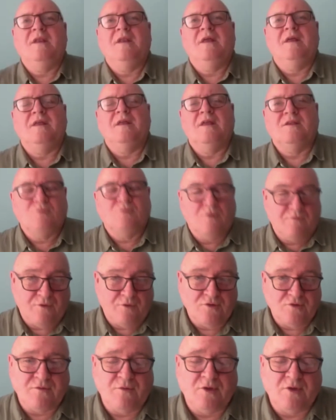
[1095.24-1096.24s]
it's
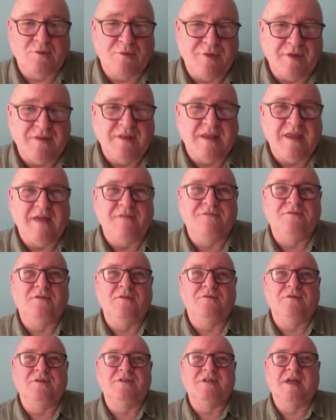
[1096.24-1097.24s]
first of all, it's within the gift
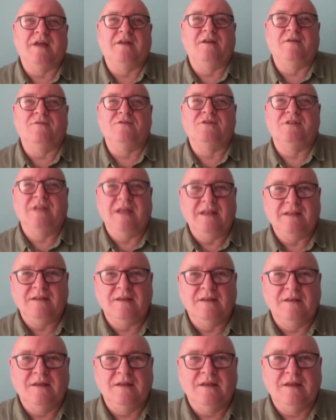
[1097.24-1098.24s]
of the Secretary of State
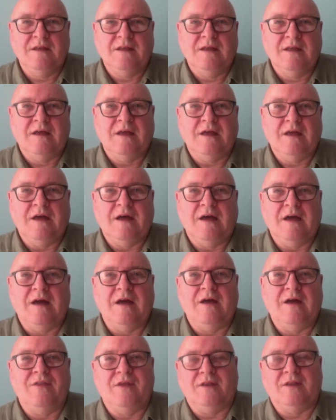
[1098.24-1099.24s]

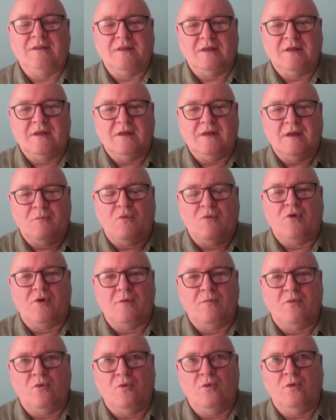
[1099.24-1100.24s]
that a border
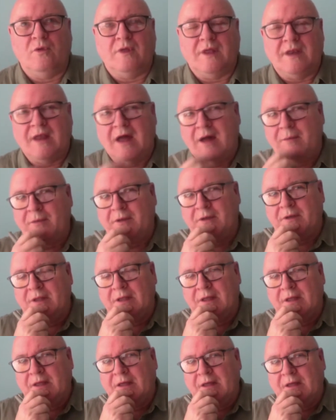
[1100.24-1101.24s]
poll can happen.
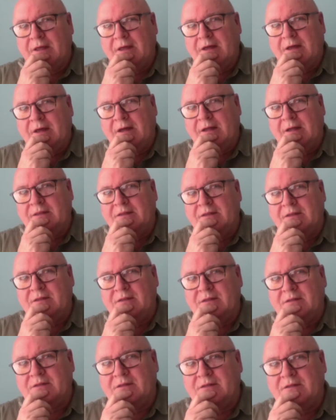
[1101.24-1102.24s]
And
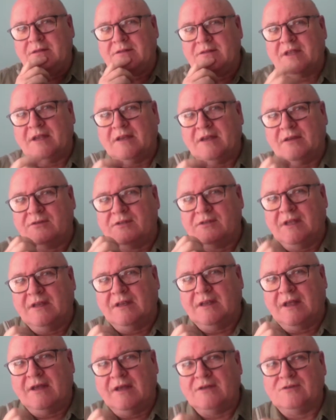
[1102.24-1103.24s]
the Secretary of State
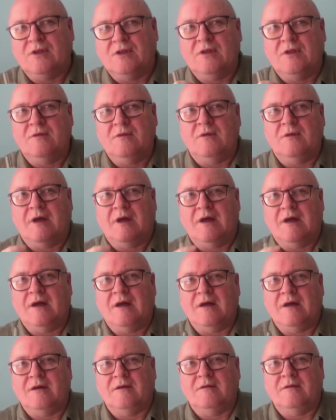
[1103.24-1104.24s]
has
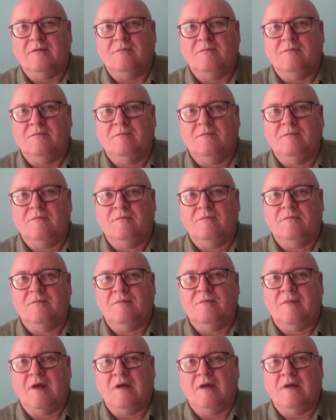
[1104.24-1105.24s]
to
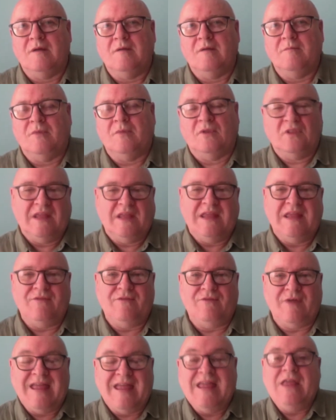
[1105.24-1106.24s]
believe,
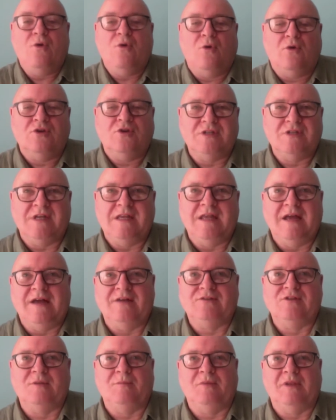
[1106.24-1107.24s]
he or she has
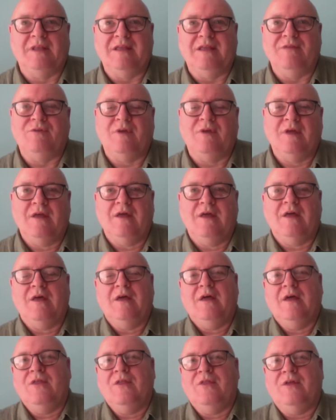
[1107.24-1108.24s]
to believe
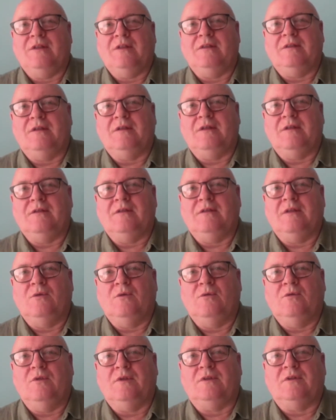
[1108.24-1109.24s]
that, you
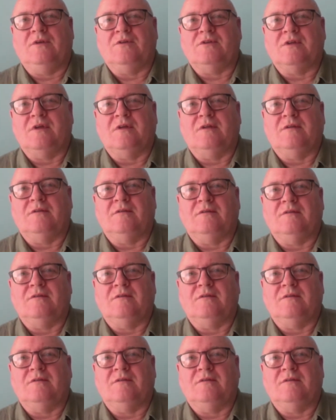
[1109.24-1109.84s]
know, that there's a